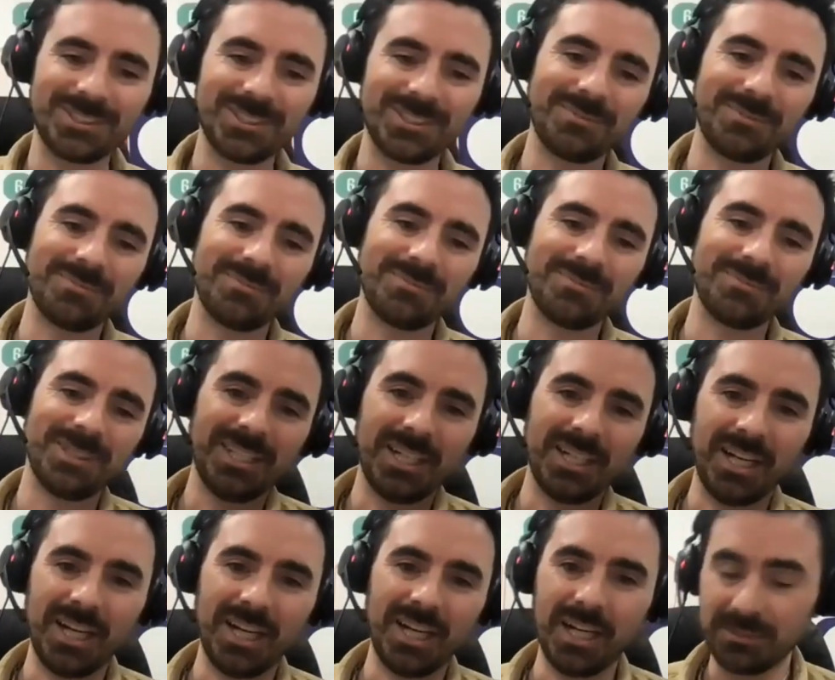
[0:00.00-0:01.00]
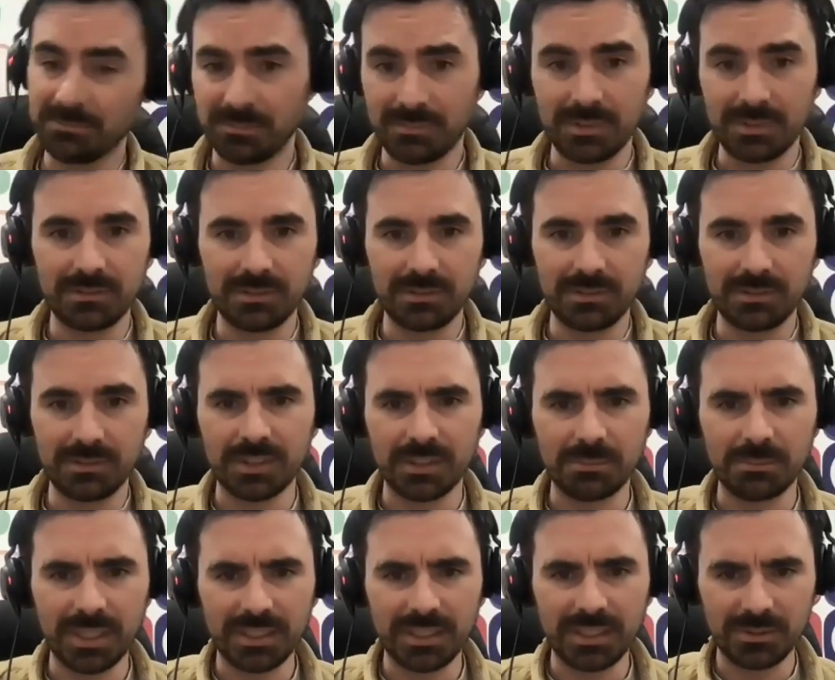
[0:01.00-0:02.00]
Awesome. I
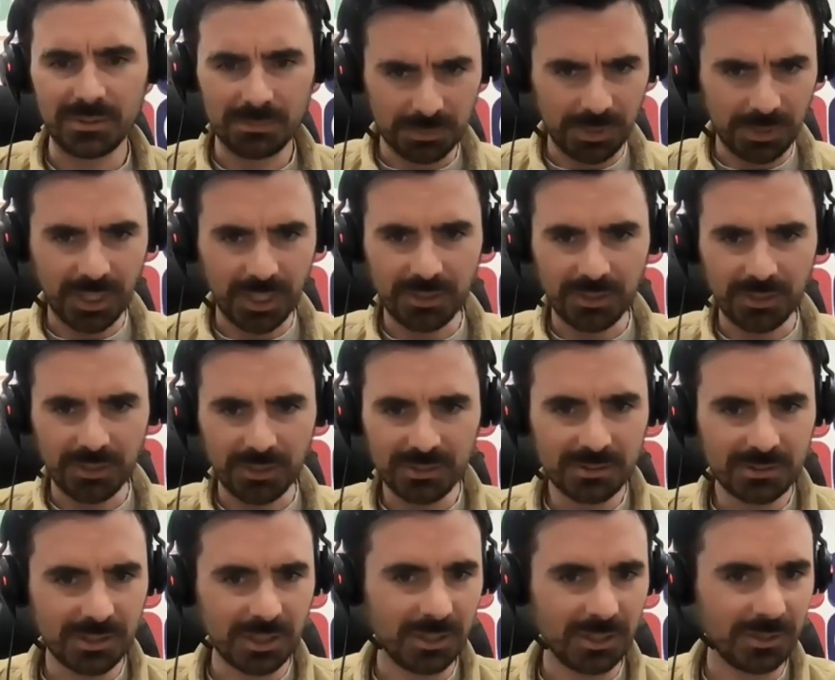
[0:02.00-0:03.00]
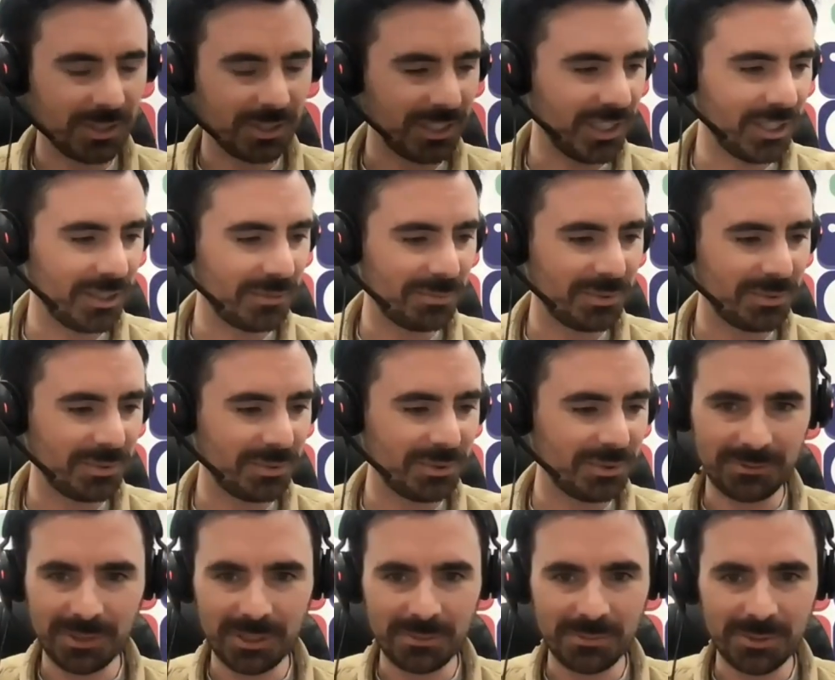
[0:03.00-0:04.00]
definitely played some Spyro growing
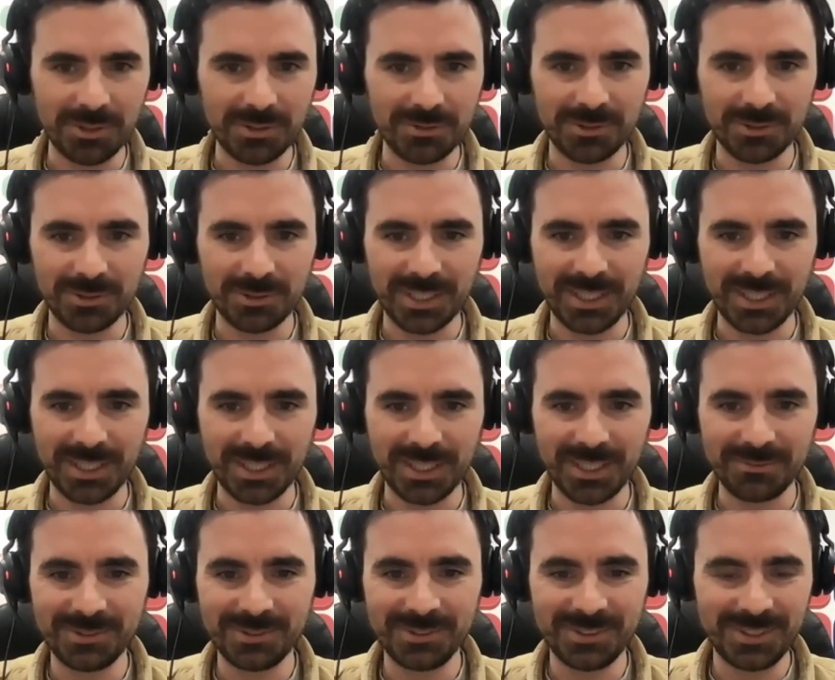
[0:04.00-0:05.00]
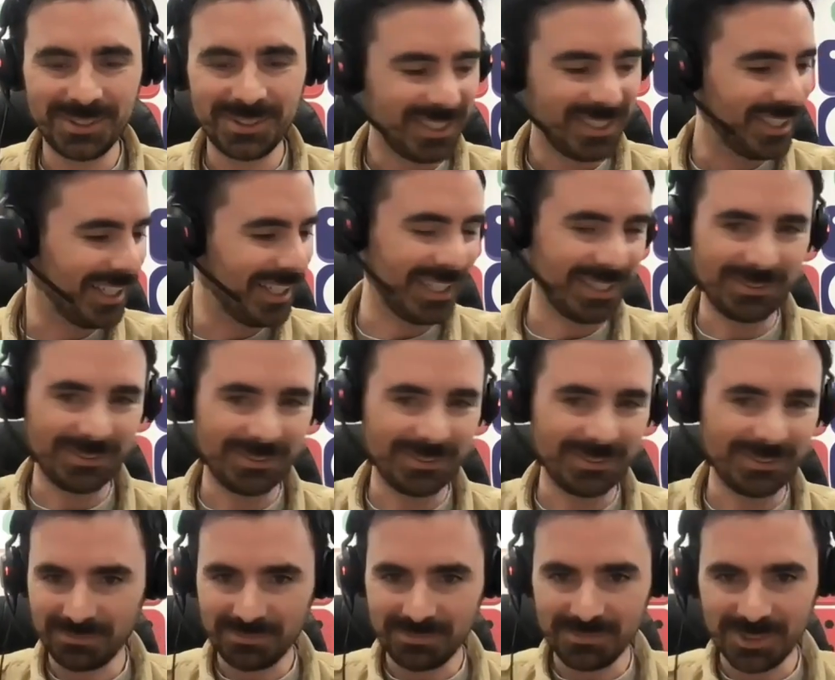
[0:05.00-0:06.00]
up, like, really beautiful game.
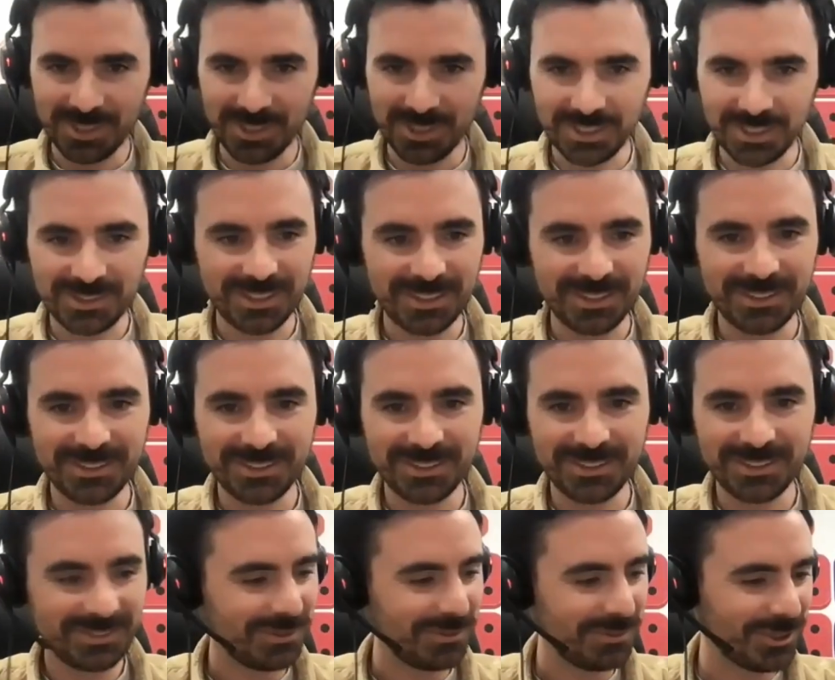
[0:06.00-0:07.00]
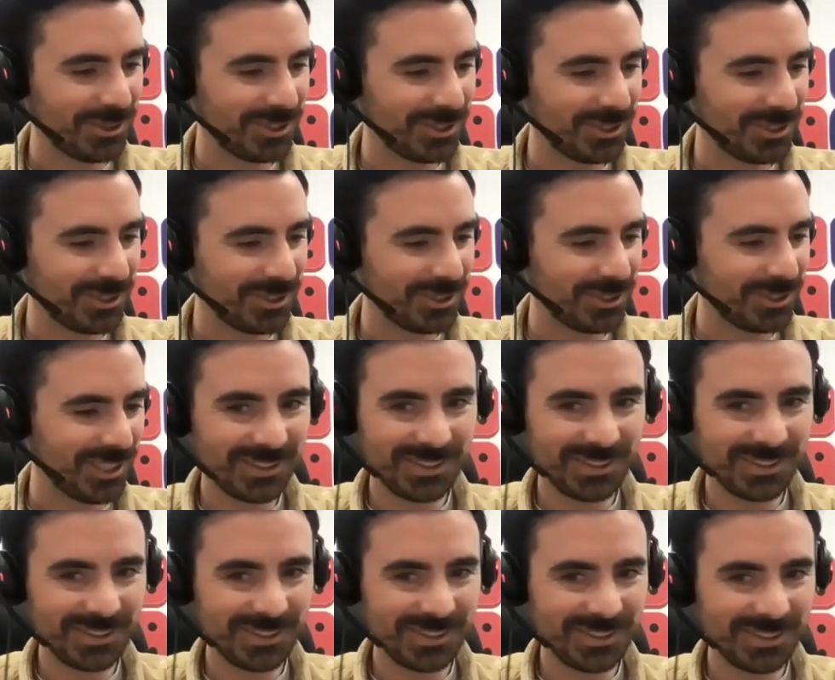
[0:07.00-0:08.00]
And Justin, from your
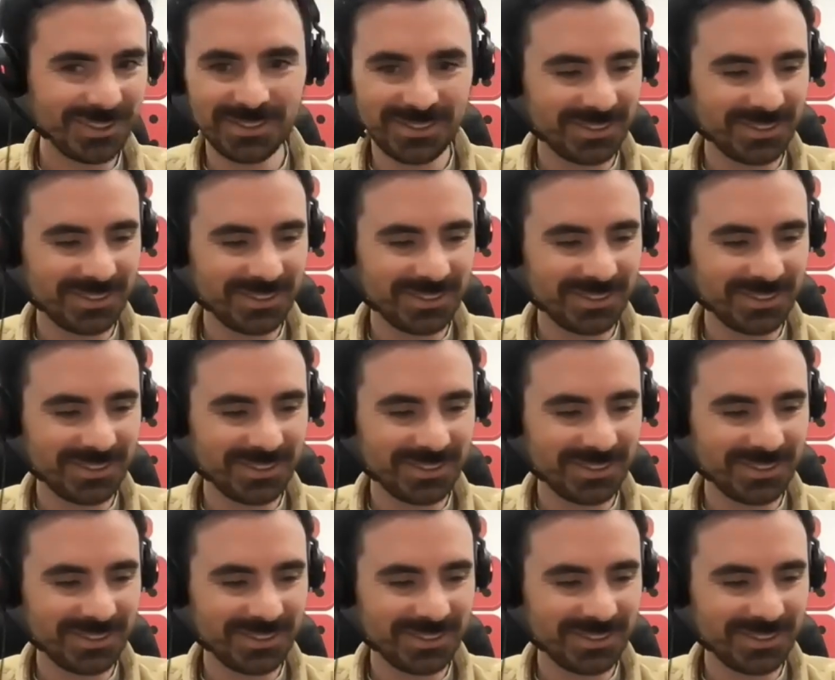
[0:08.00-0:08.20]
side?